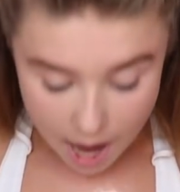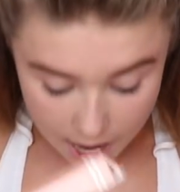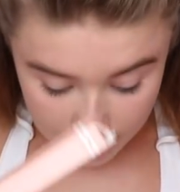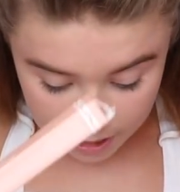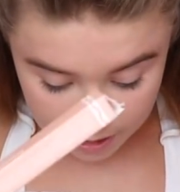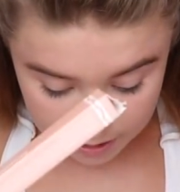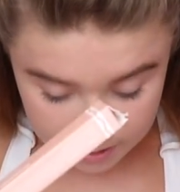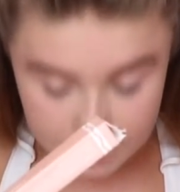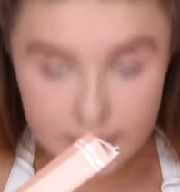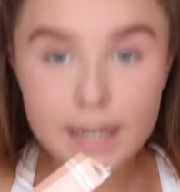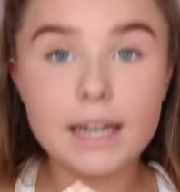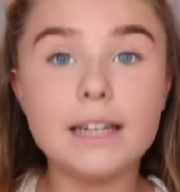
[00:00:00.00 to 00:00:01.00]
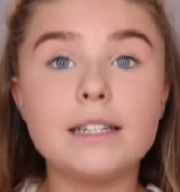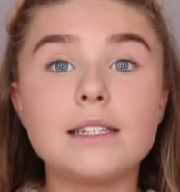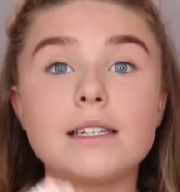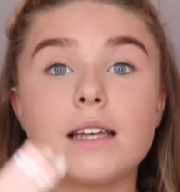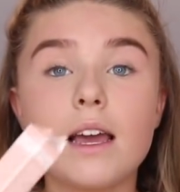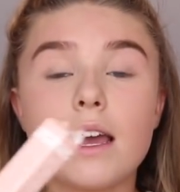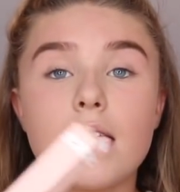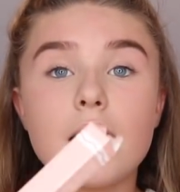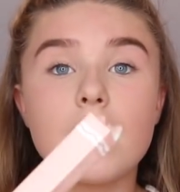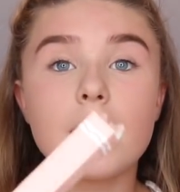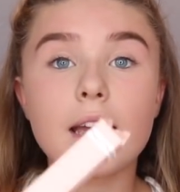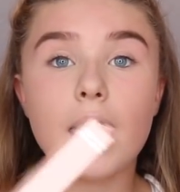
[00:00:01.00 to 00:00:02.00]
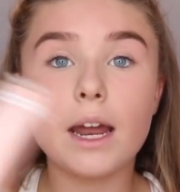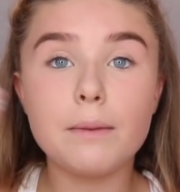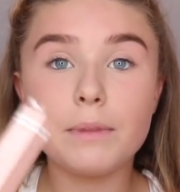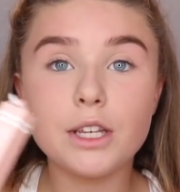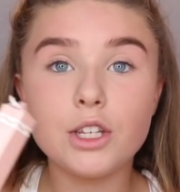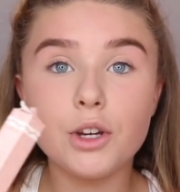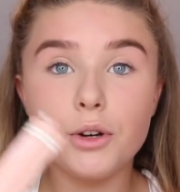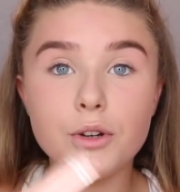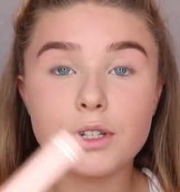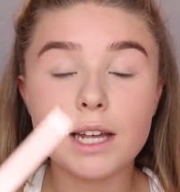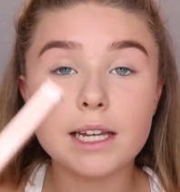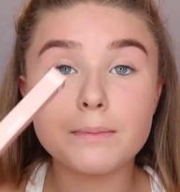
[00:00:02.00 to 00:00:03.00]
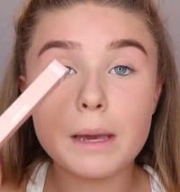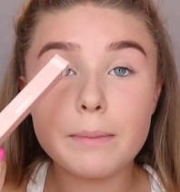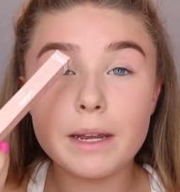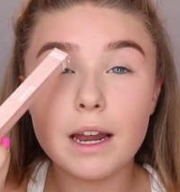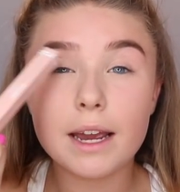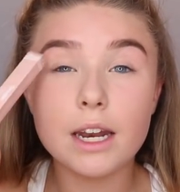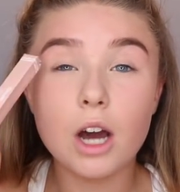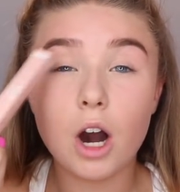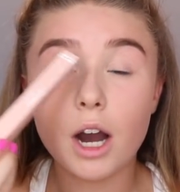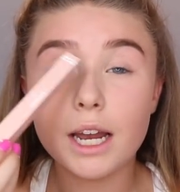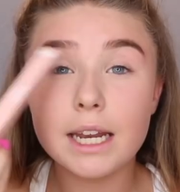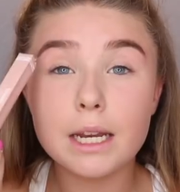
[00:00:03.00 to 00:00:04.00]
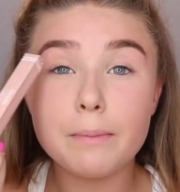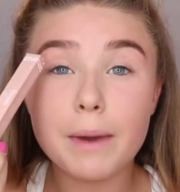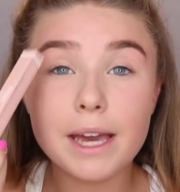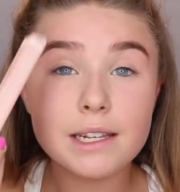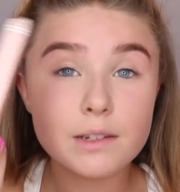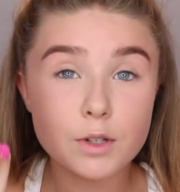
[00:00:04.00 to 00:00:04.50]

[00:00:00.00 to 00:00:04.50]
and it can be used as maybe like an eyelid base,